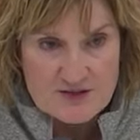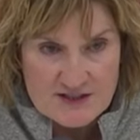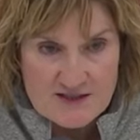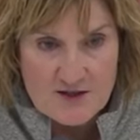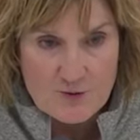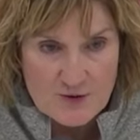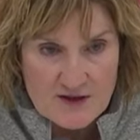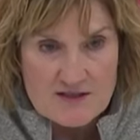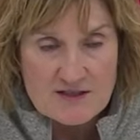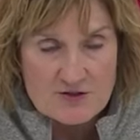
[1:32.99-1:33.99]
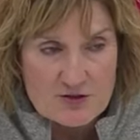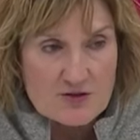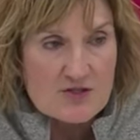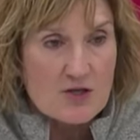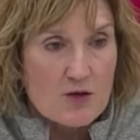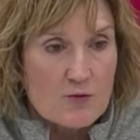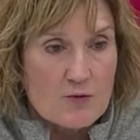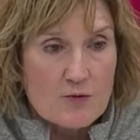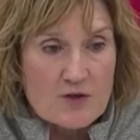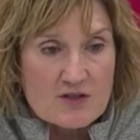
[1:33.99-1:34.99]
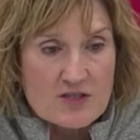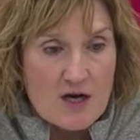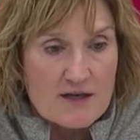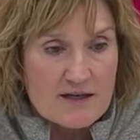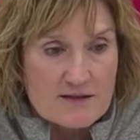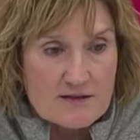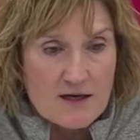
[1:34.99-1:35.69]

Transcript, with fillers: She's another one that's injured. So we're talking.